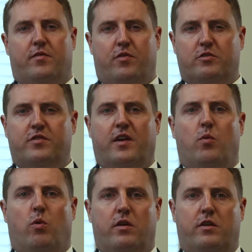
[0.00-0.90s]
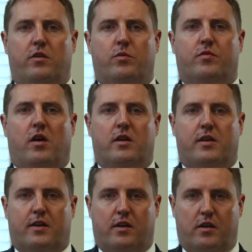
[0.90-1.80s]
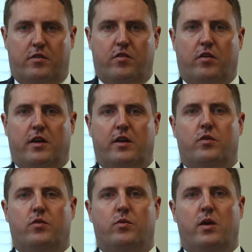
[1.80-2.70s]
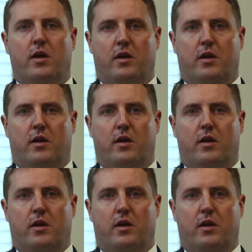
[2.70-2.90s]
the first thing you want to do is contact an attorney who